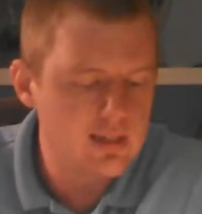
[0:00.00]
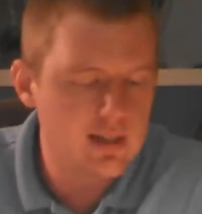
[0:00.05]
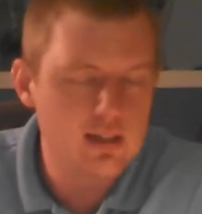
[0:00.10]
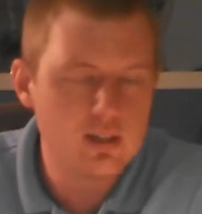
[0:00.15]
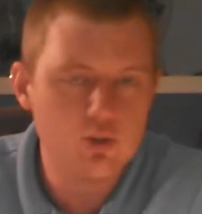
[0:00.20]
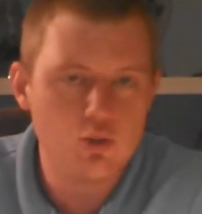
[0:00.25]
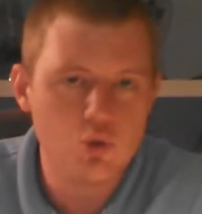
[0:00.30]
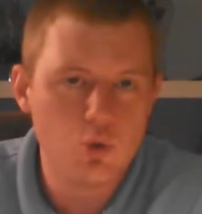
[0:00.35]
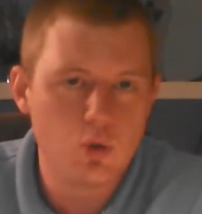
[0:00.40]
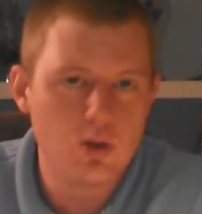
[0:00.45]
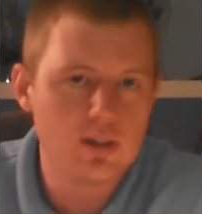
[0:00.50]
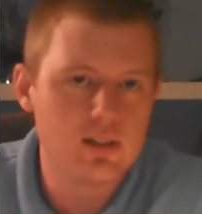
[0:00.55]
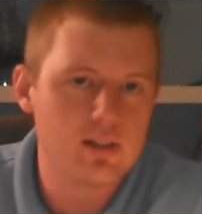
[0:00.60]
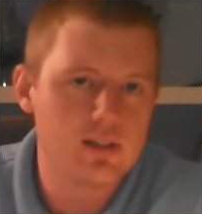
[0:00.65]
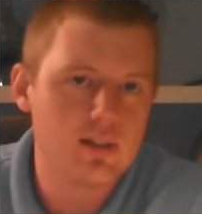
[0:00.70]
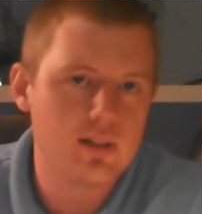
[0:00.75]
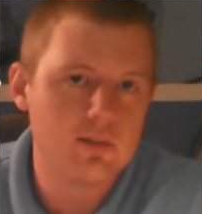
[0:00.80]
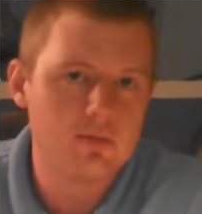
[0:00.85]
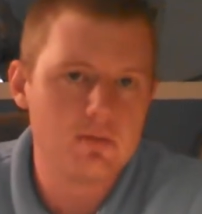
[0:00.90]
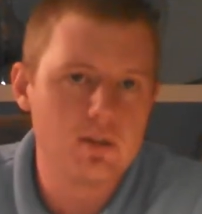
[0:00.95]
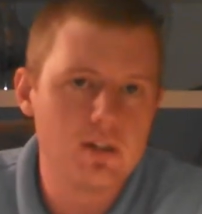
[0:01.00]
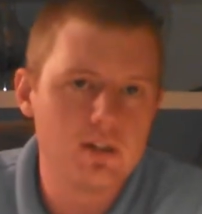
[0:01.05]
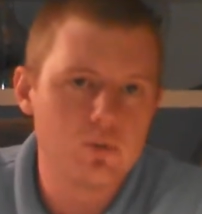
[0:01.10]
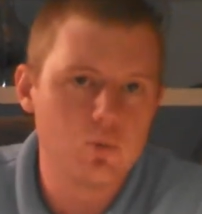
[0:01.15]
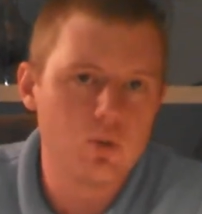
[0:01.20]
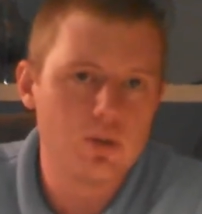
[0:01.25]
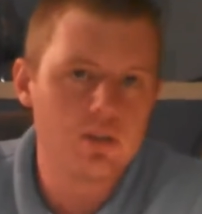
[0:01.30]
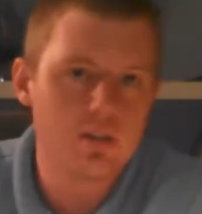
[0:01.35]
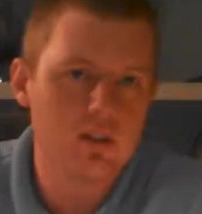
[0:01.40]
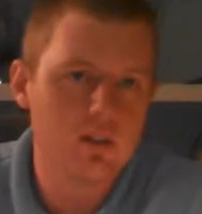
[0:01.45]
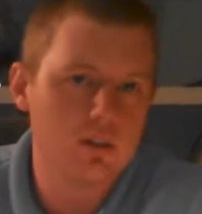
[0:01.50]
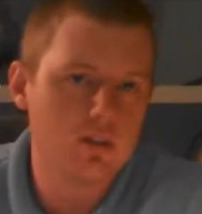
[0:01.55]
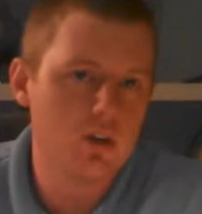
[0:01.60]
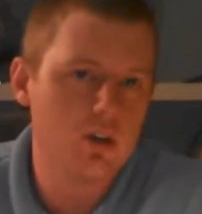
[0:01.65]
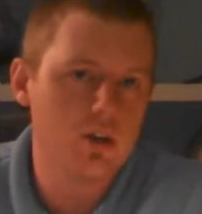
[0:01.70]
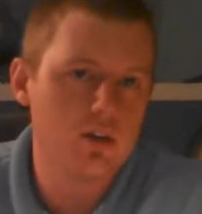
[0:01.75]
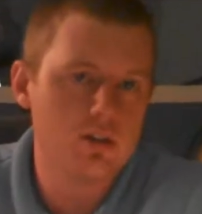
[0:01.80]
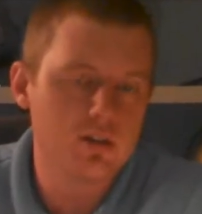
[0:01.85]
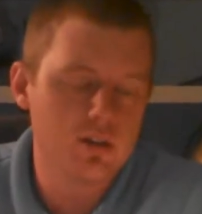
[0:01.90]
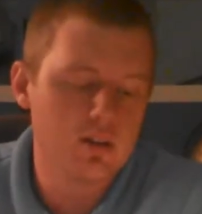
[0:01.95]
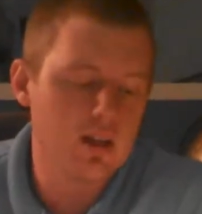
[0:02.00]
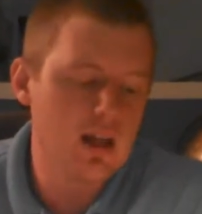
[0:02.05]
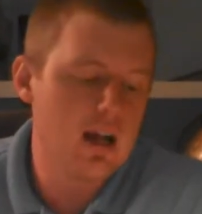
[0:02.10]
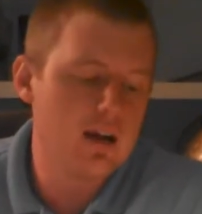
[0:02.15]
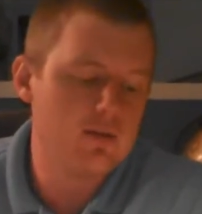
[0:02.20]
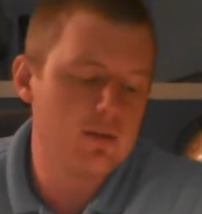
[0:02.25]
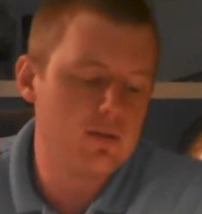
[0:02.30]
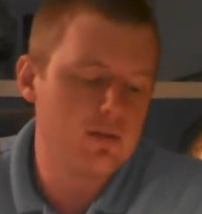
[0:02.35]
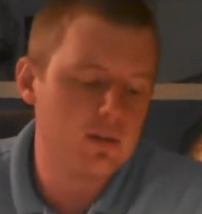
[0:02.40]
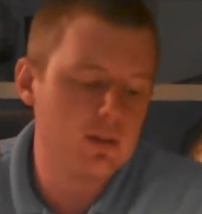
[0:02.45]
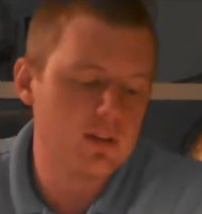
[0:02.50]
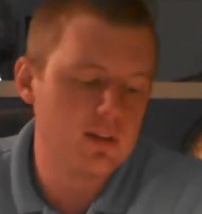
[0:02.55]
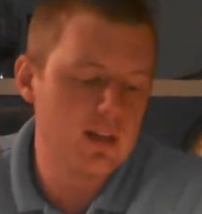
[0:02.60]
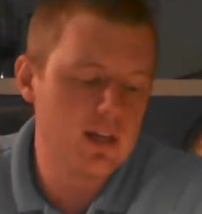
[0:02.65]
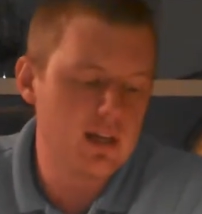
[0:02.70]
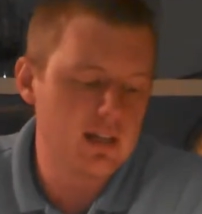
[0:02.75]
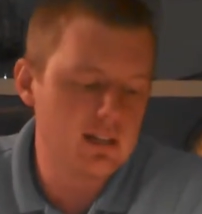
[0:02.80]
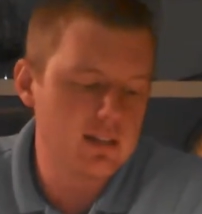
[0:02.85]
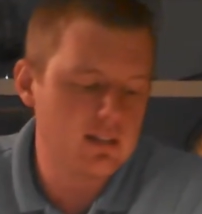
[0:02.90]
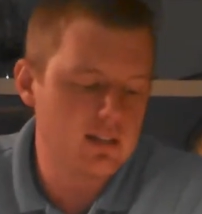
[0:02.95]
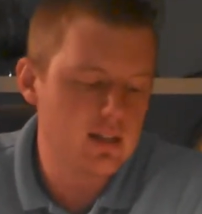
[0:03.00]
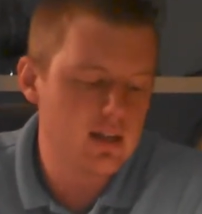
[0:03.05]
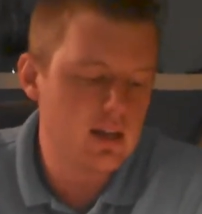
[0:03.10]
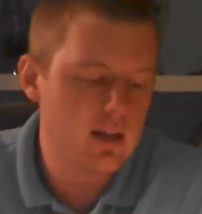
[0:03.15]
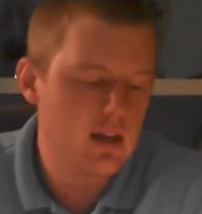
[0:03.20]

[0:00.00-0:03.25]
and joint stiffness, which can cause a lot of different things